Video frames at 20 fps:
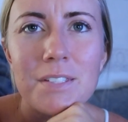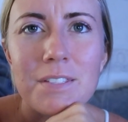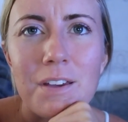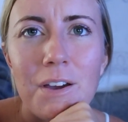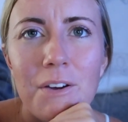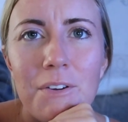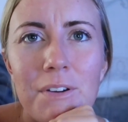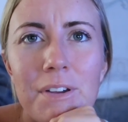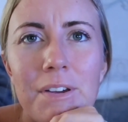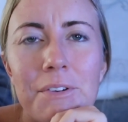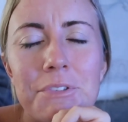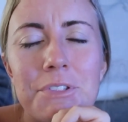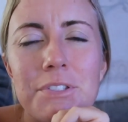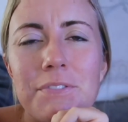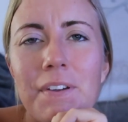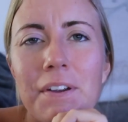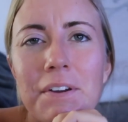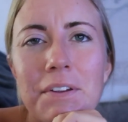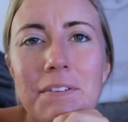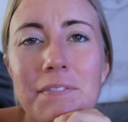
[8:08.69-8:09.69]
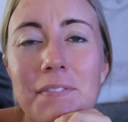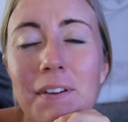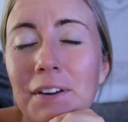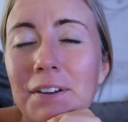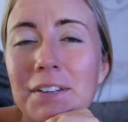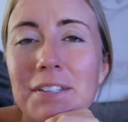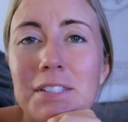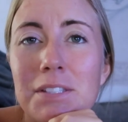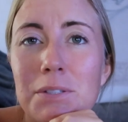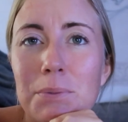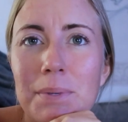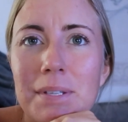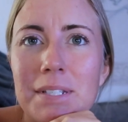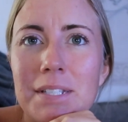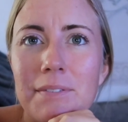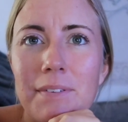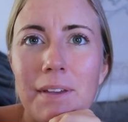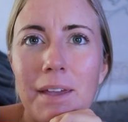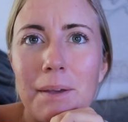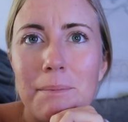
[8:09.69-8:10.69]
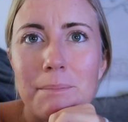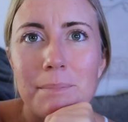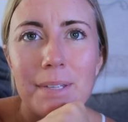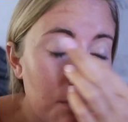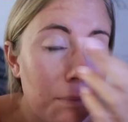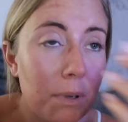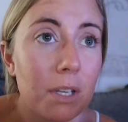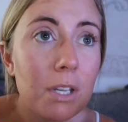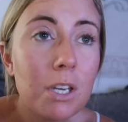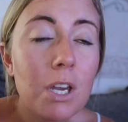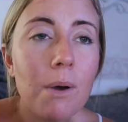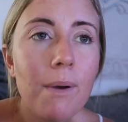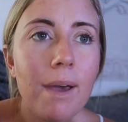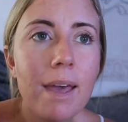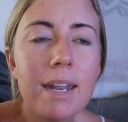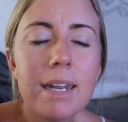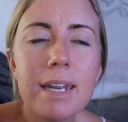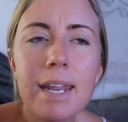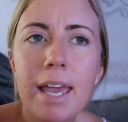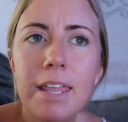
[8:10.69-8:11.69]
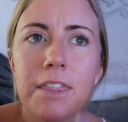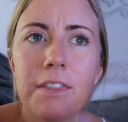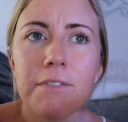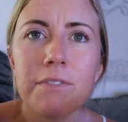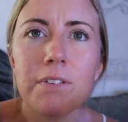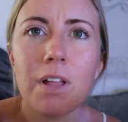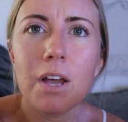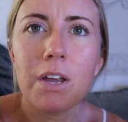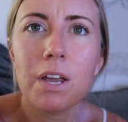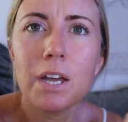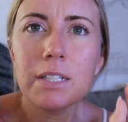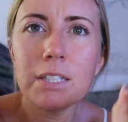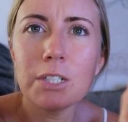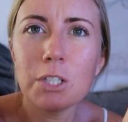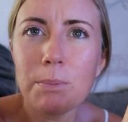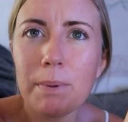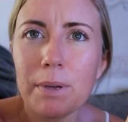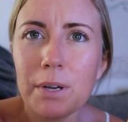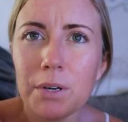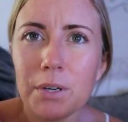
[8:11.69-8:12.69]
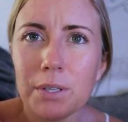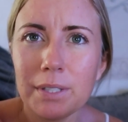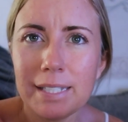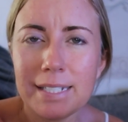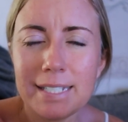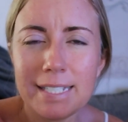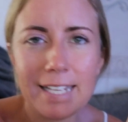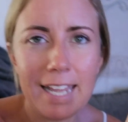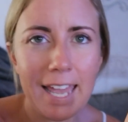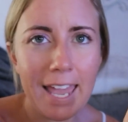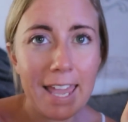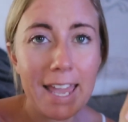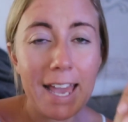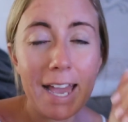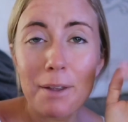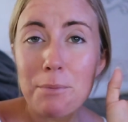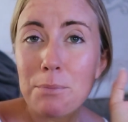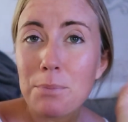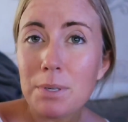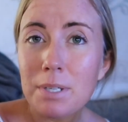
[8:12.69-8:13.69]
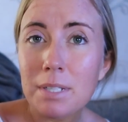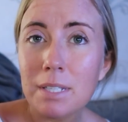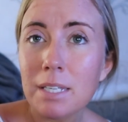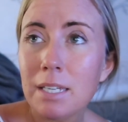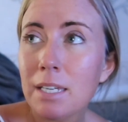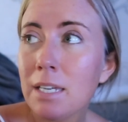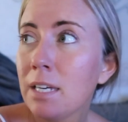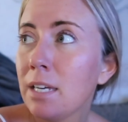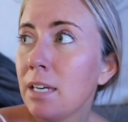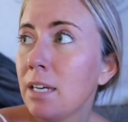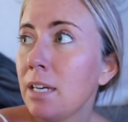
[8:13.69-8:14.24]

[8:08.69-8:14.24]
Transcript: So it was very, very sweet of him. I'm gonna go ahead and end the vlog a little bit early today. I really